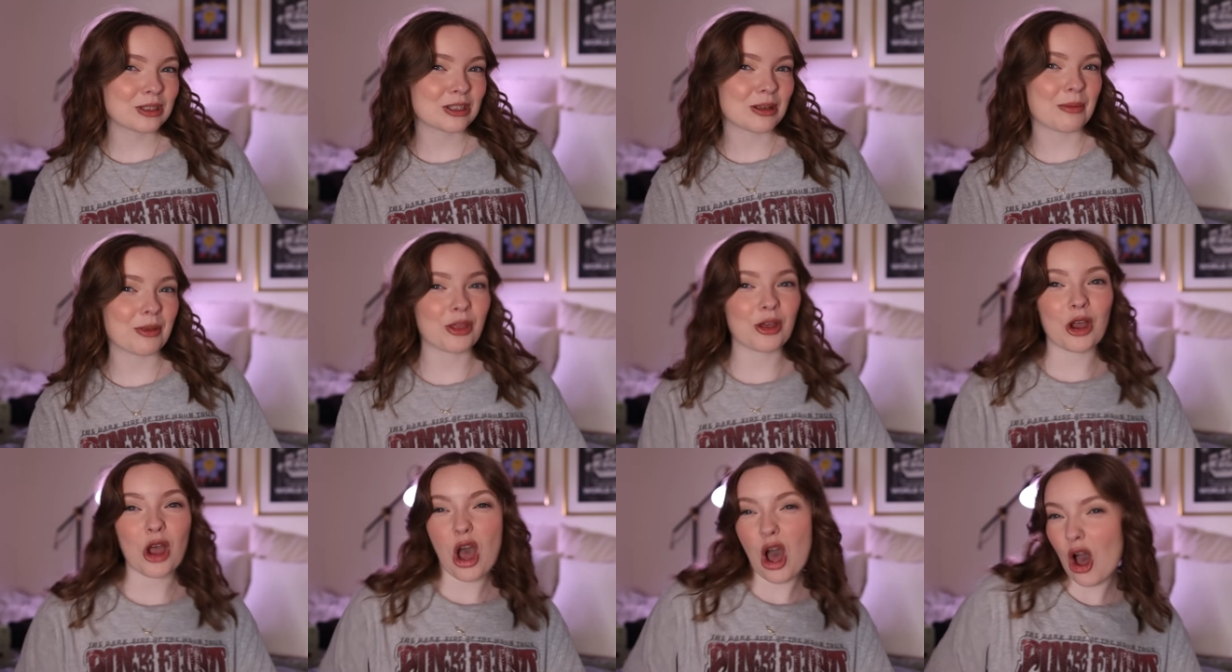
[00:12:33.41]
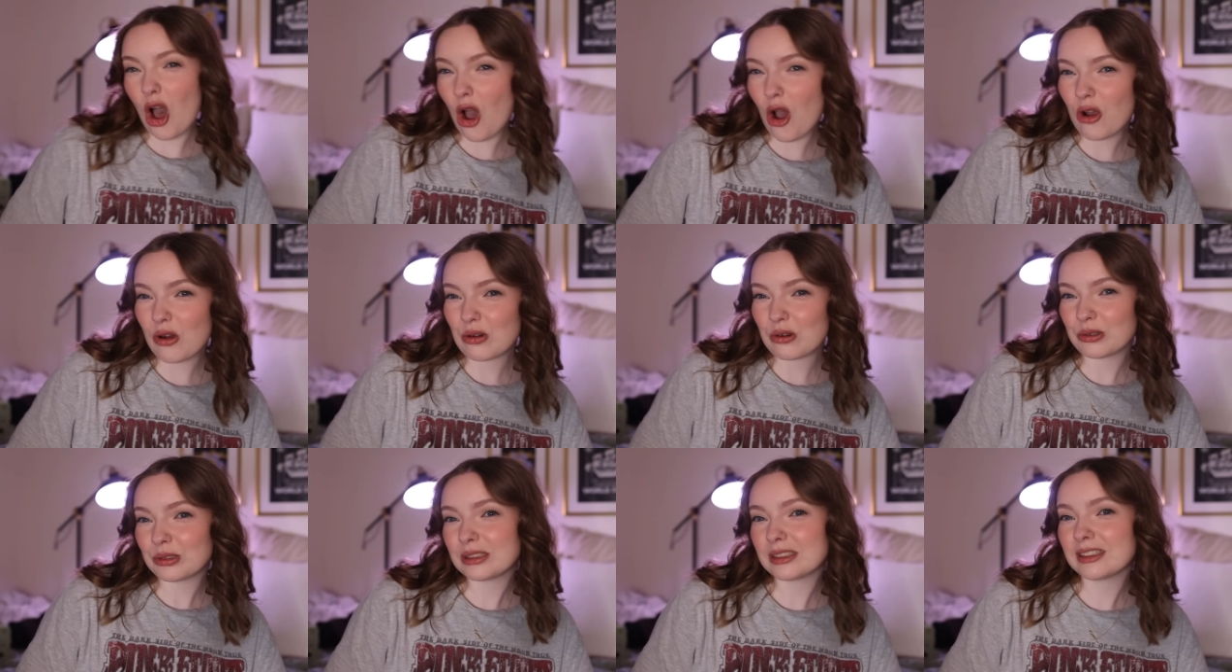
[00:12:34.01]
some of the
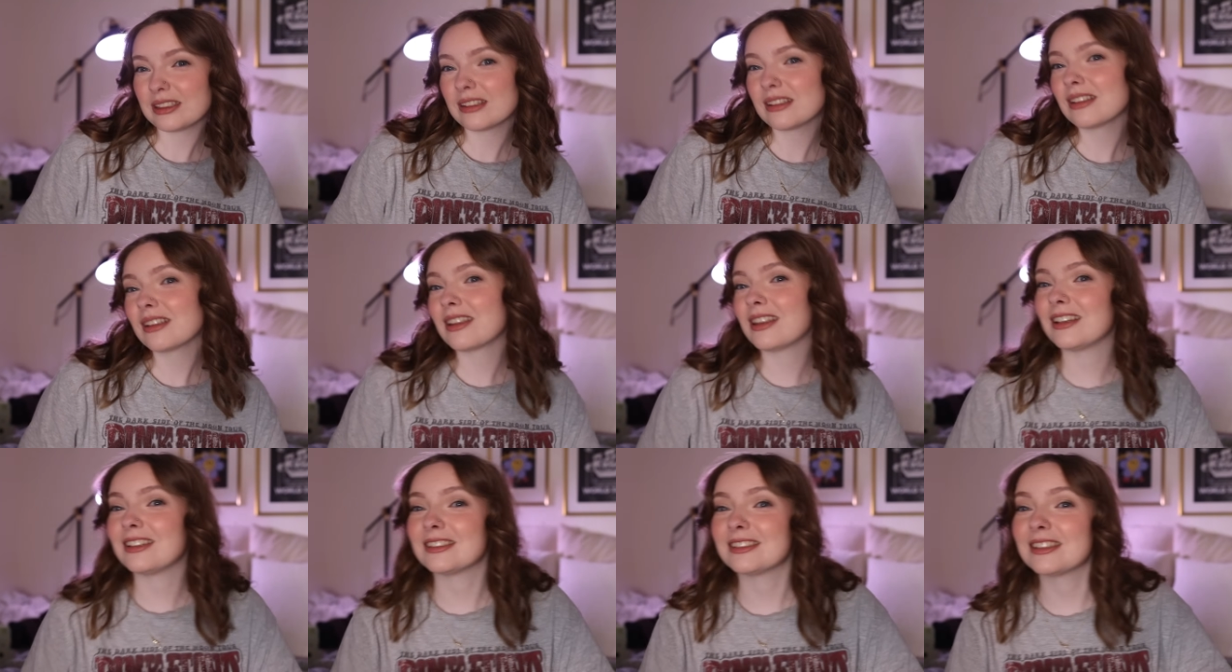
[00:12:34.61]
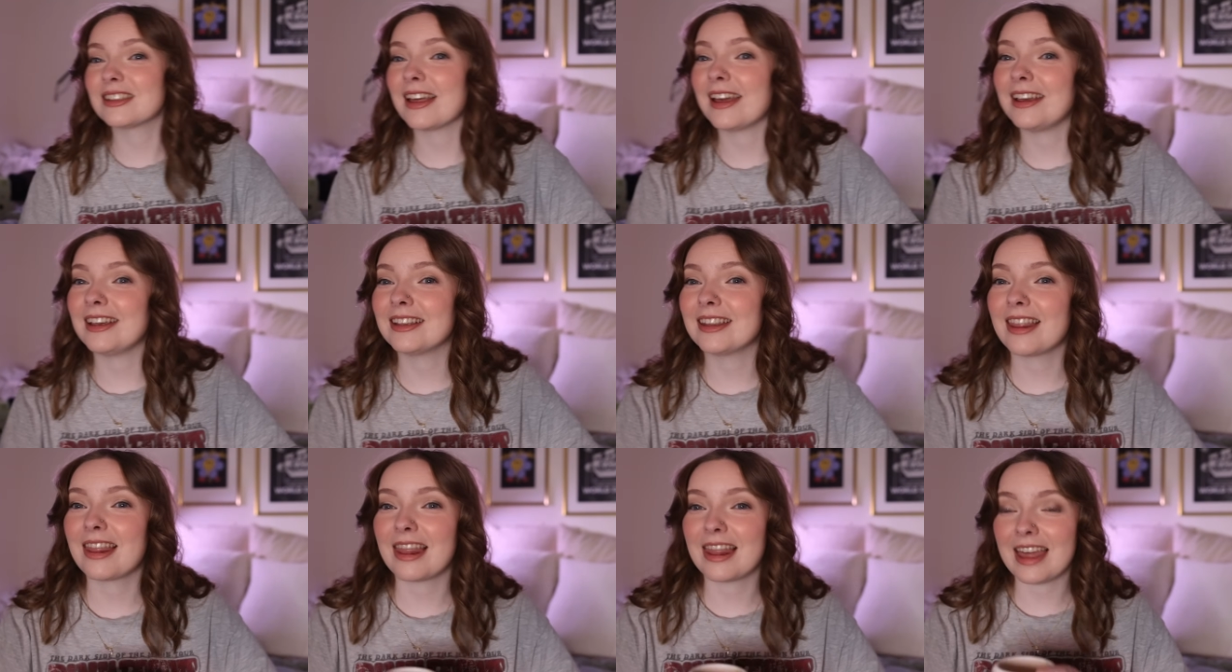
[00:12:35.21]
hosts, things
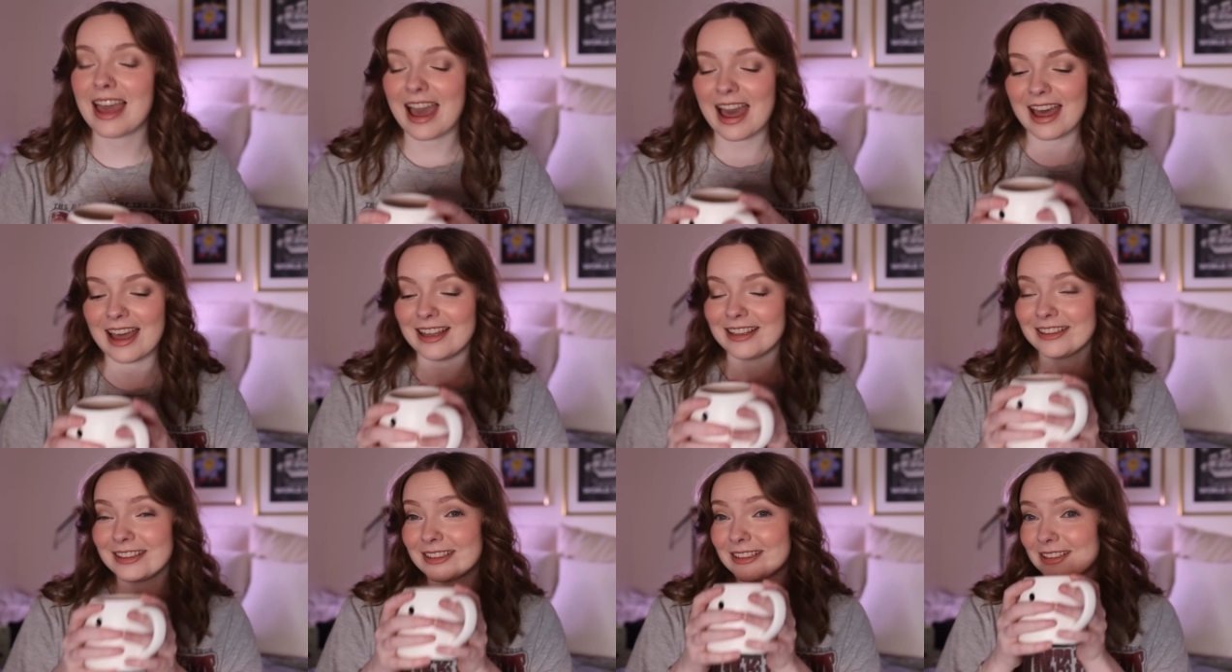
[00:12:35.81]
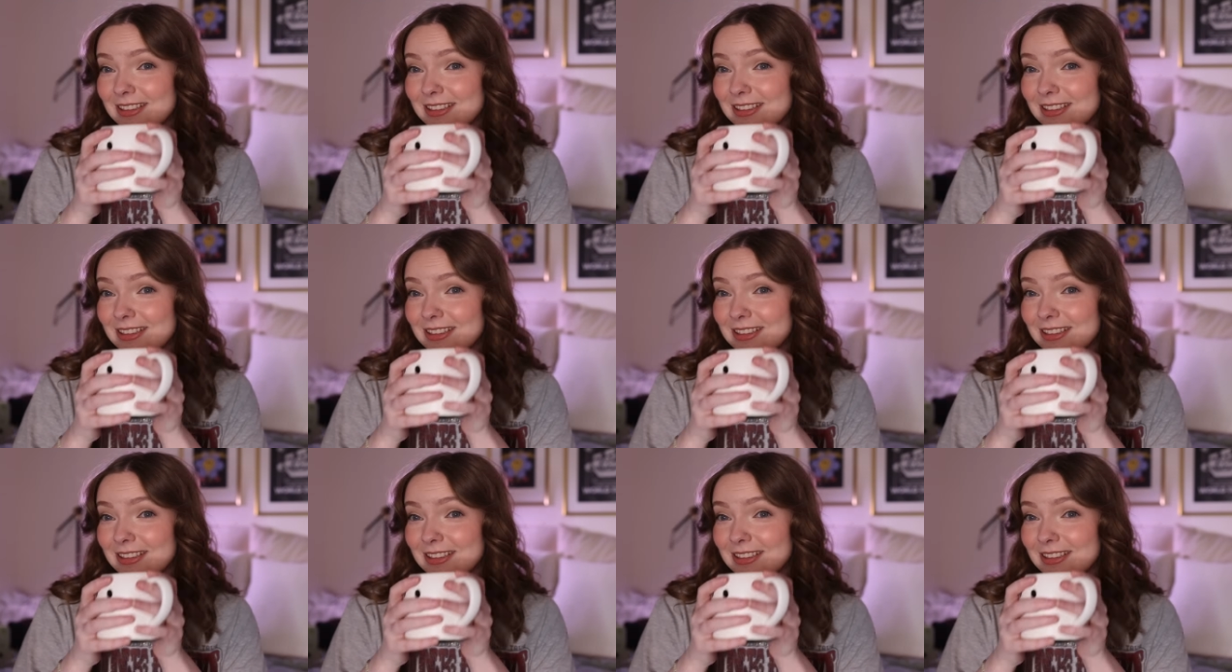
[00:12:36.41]
like that